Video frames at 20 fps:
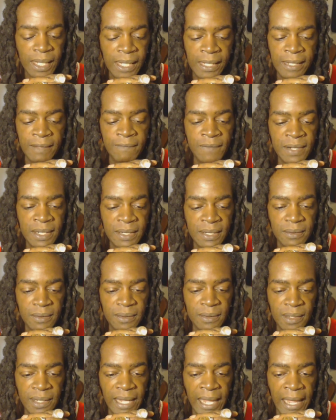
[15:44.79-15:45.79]

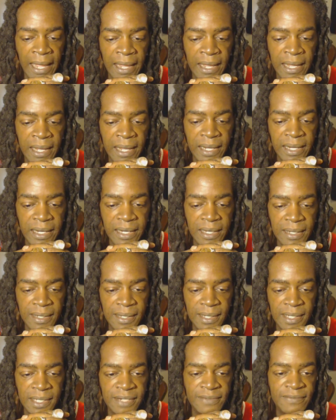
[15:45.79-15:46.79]
Even a
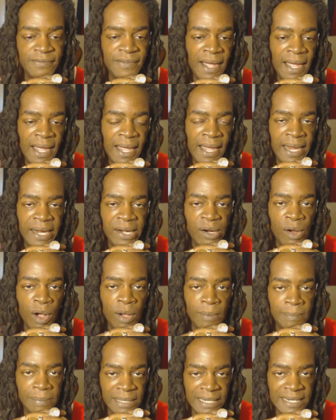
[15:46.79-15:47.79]
divine,
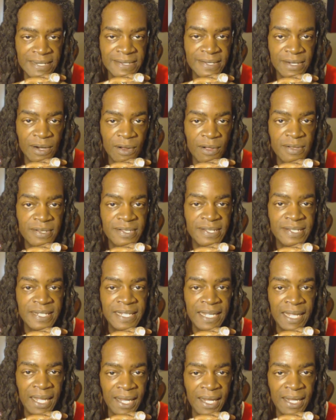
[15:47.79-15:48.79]
all blessed, all
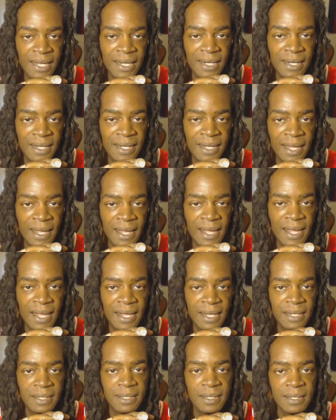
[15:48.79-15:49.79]
seeing
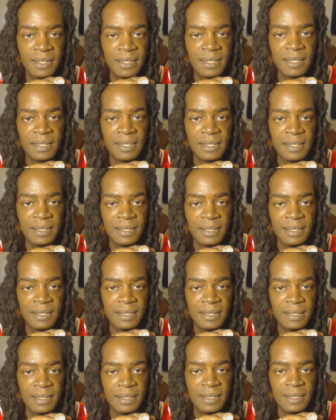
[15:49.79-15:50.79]
God
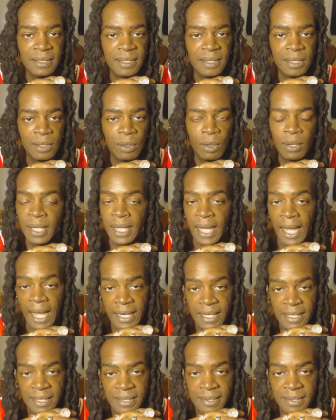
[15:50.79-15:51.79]
or
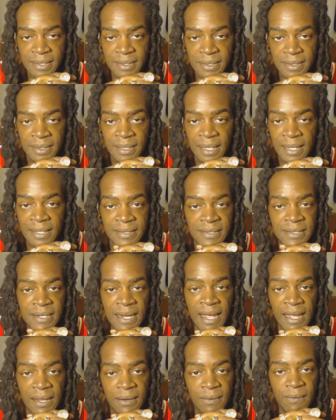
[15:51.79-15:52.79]
goddess does
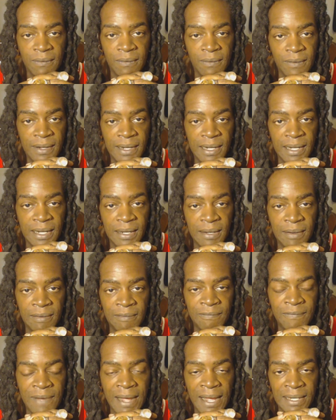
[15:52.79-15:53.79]
not
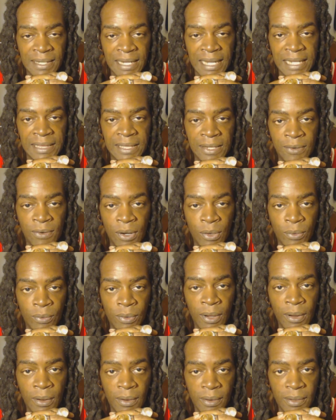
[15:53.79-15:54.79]
violate their
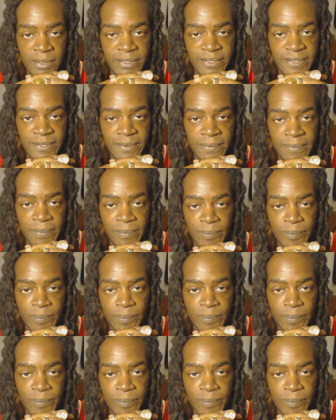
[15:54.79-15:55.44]
own laws.